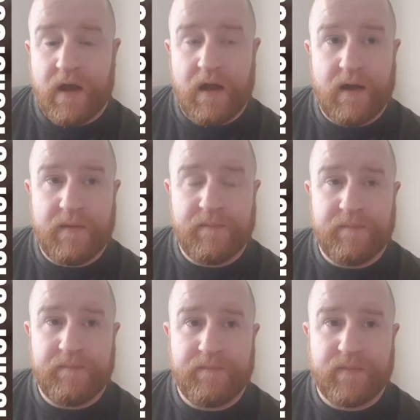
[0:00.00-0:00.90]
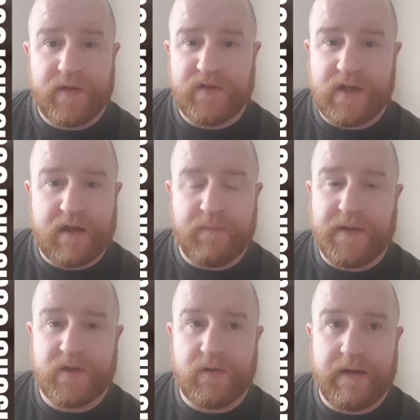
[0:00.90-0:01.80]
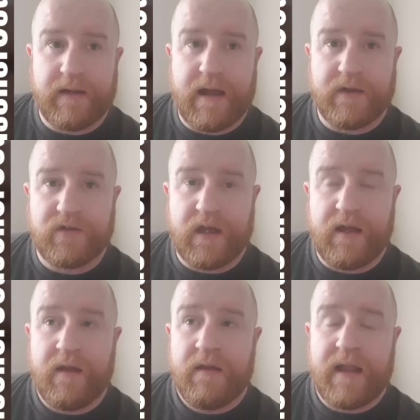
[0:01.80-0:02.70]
The sick have been treated like shit.